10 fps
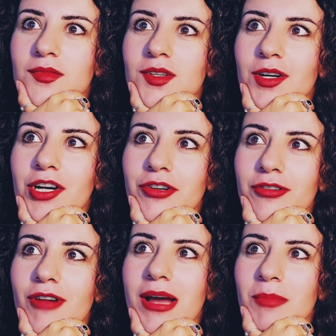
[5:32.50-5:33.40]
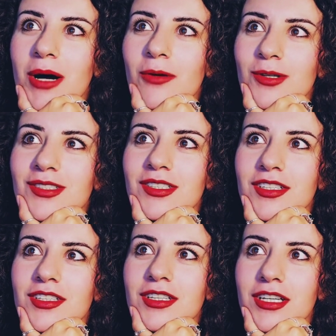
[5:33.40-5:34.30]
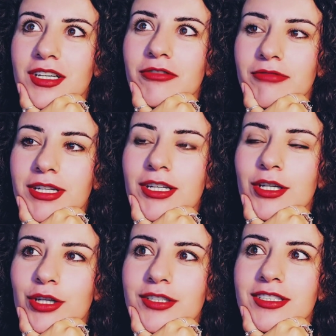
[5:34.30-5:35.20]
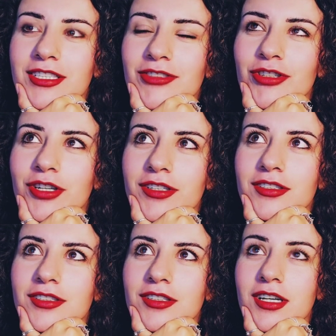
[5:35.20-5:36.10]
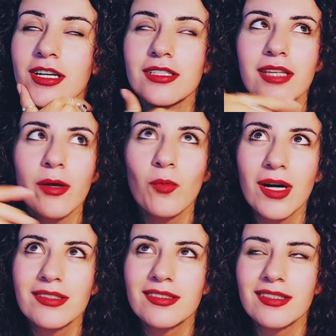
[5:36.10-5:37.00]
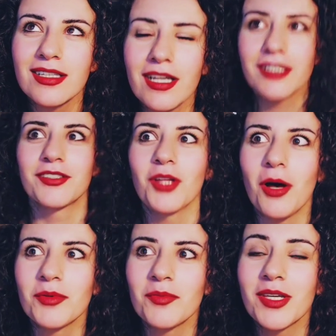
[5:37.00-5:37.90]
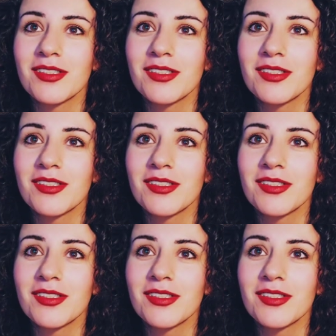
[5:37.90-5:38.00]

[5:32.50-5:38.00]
Her grandma was like a really good teacher, and I say was and I stopped because